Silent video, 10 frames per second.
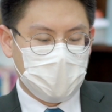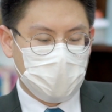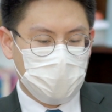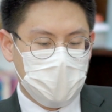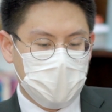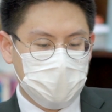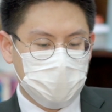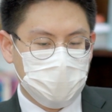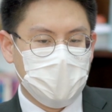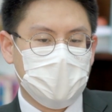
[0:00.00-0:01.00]
We
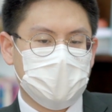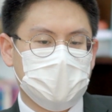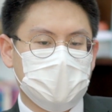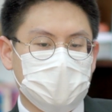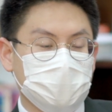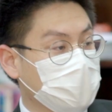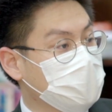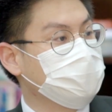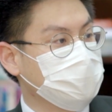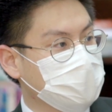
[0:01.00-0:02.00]
do that
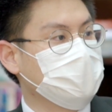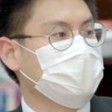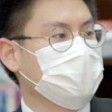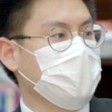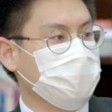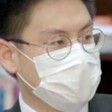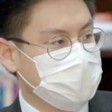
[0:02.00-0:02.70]
twice a year, every